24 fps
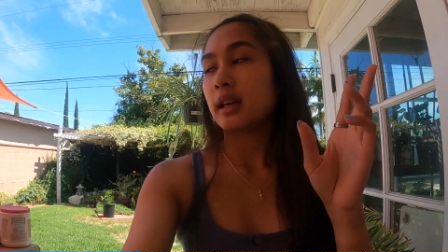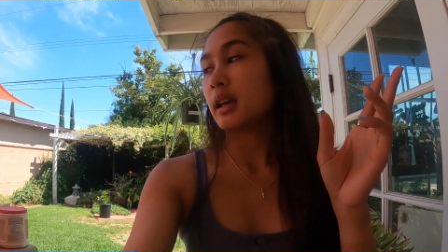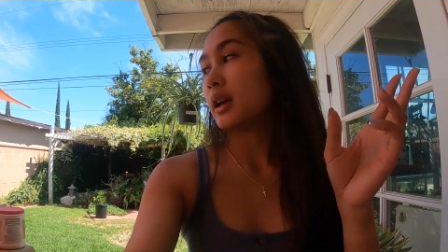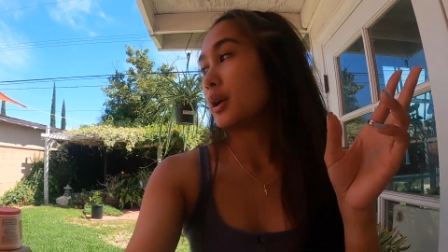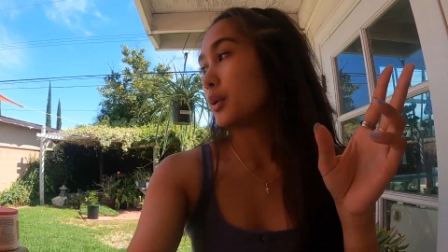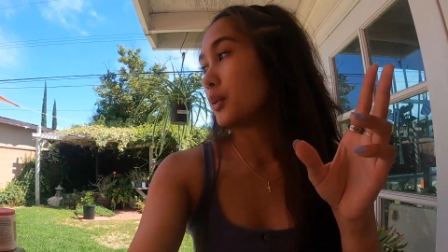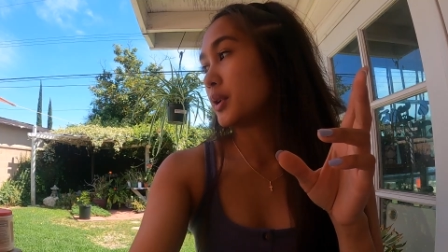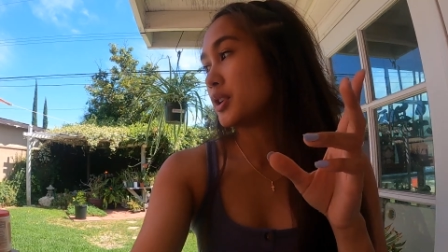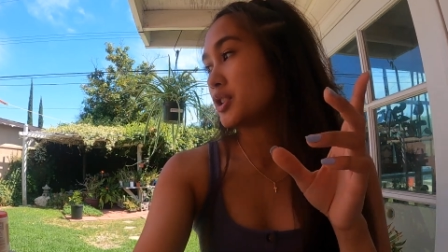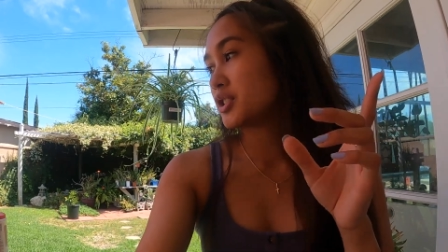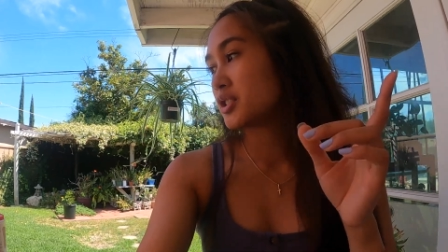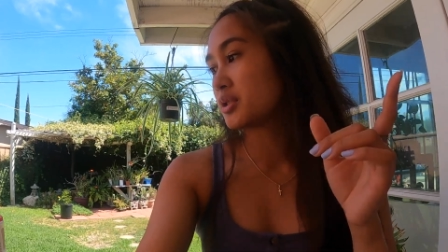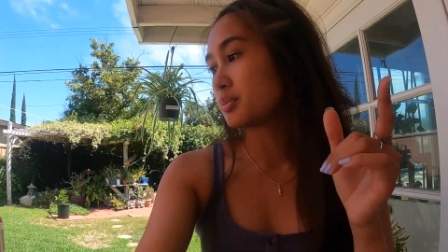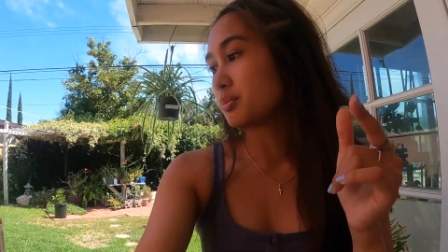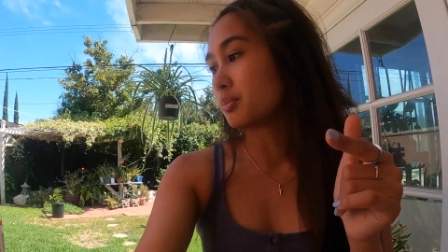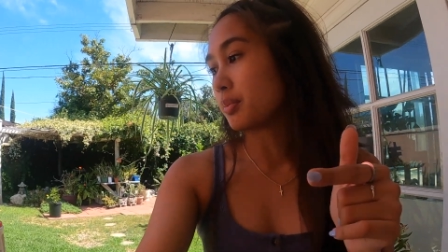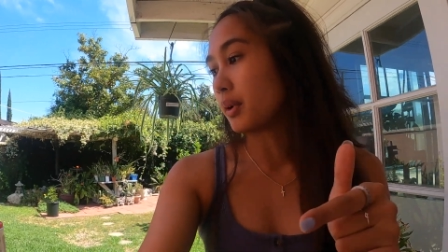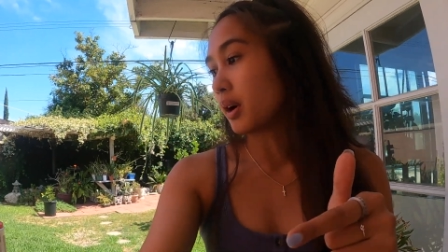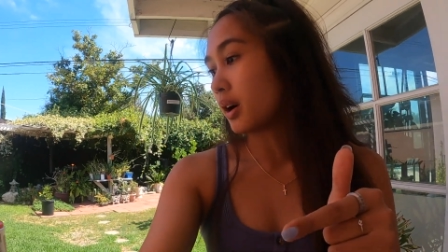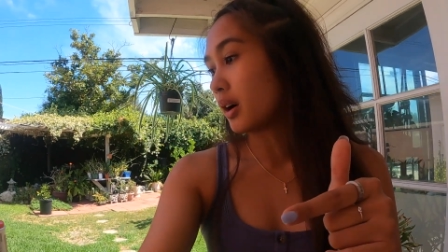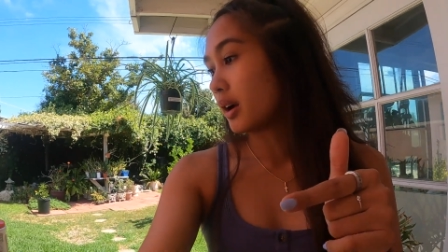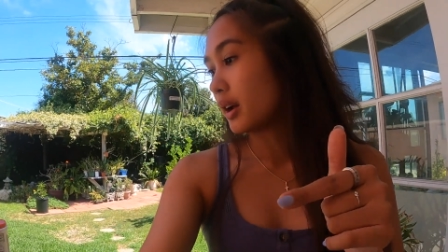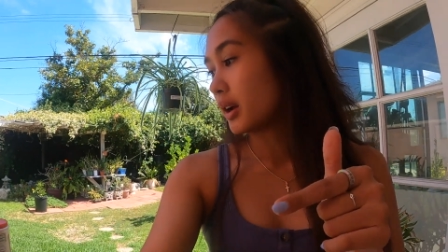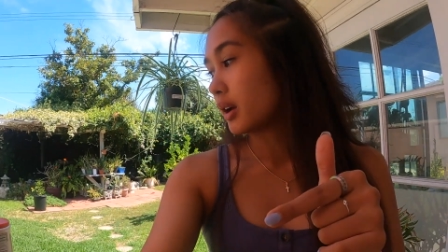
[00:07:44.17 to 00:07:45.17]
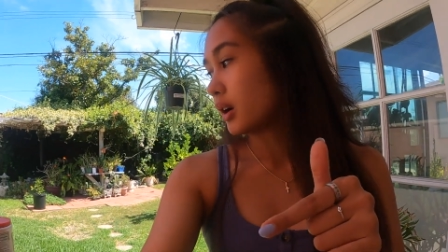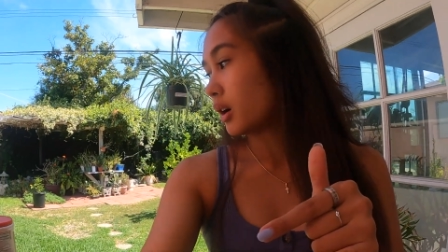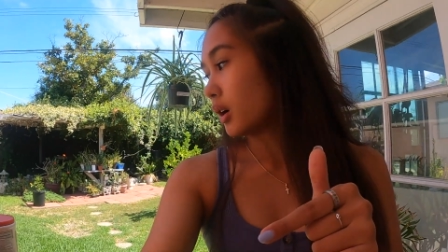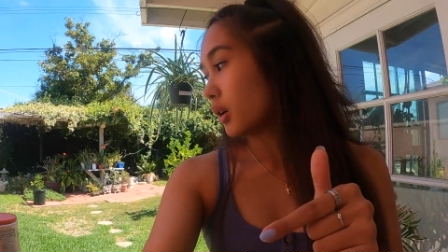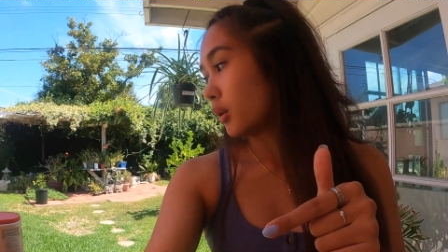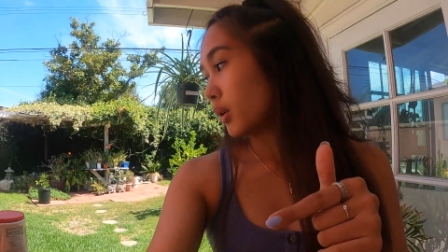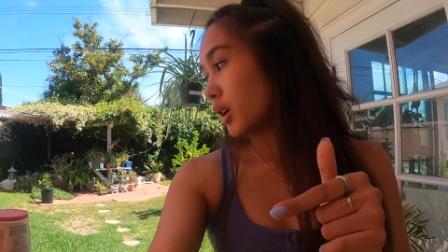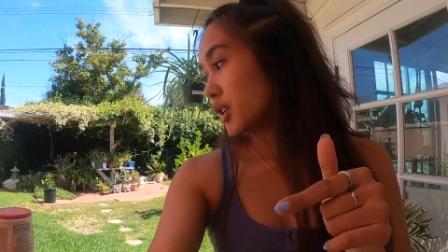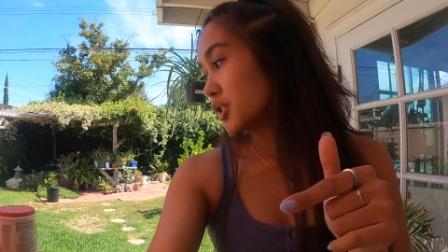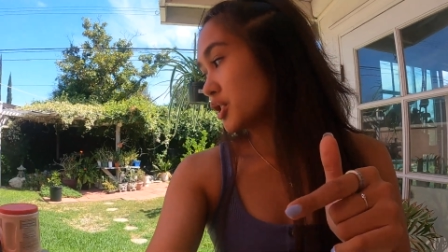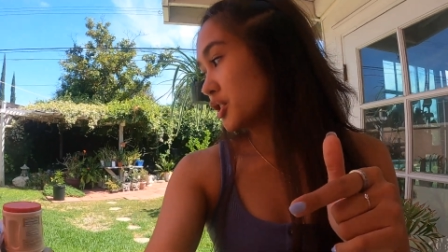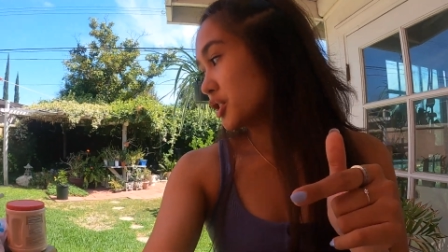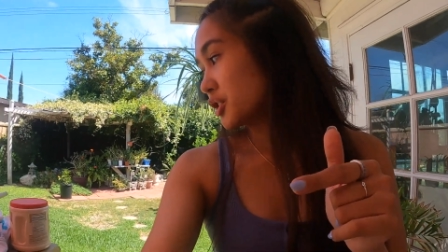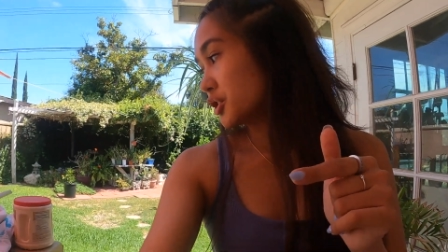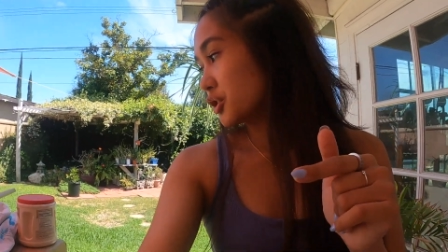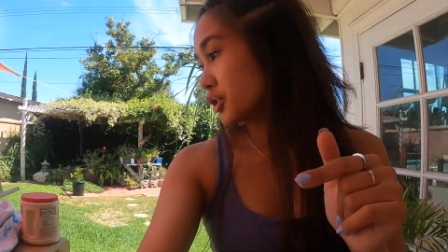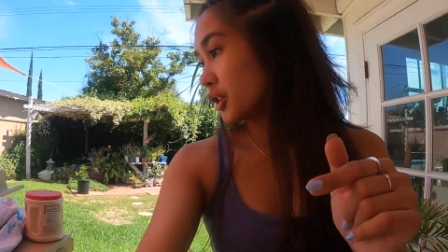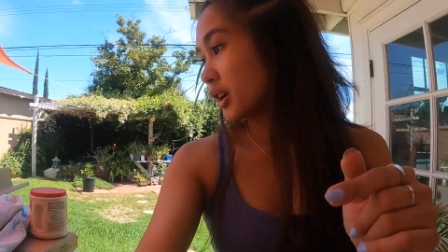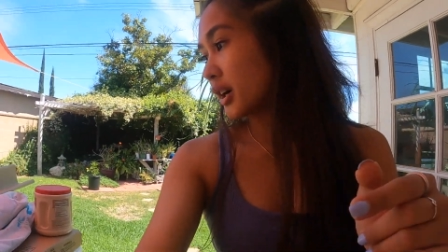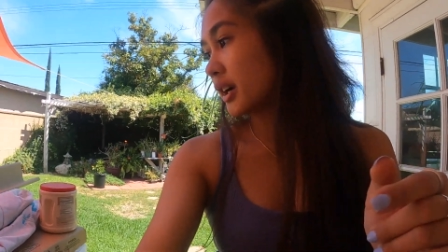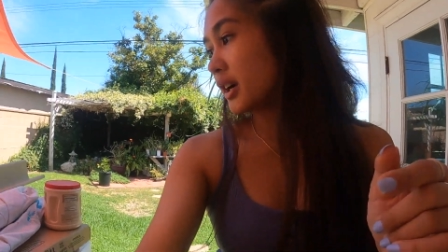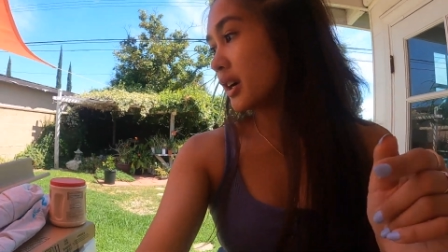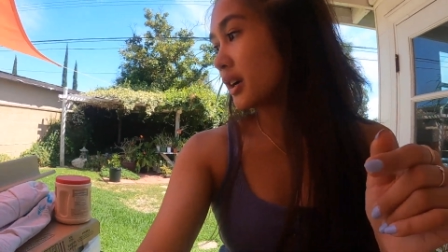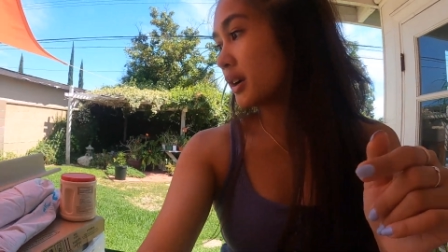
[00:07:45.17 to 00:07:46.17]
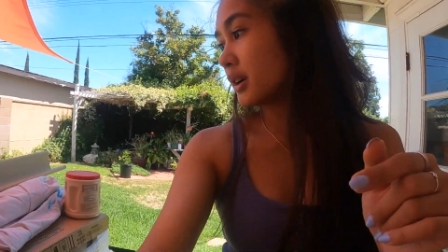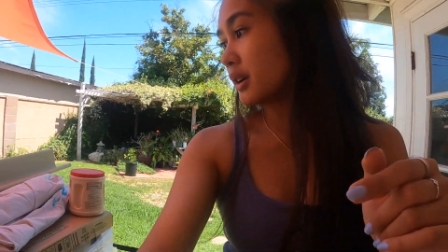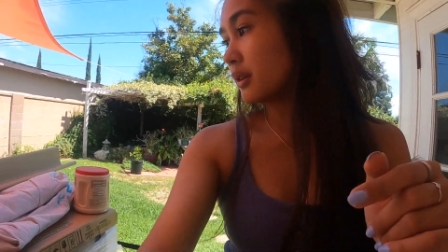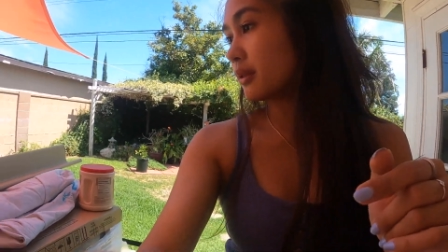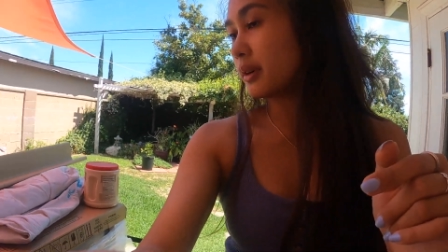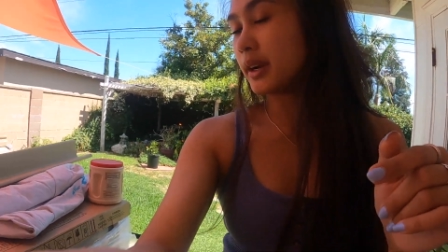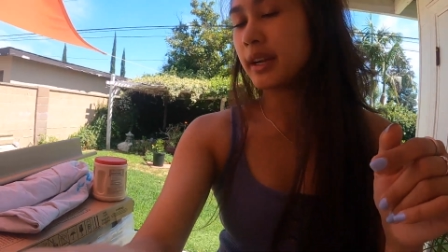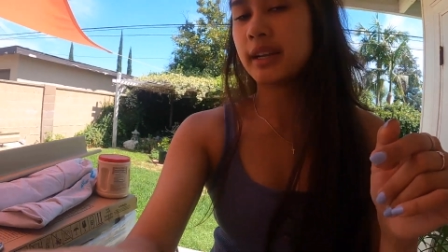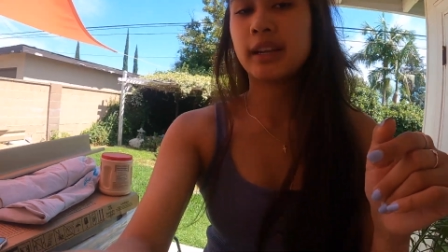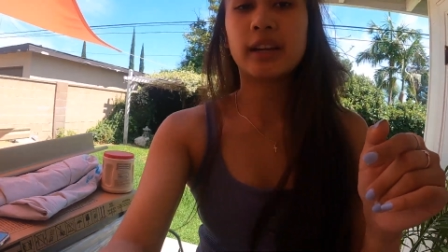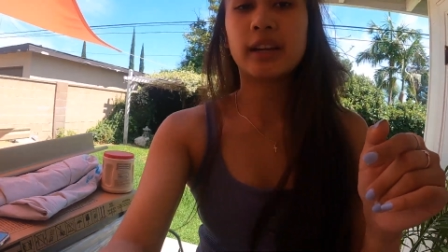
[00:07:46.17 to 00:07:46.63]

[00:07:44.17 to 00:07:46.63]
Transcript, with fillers: and we just bought a washer and dryer right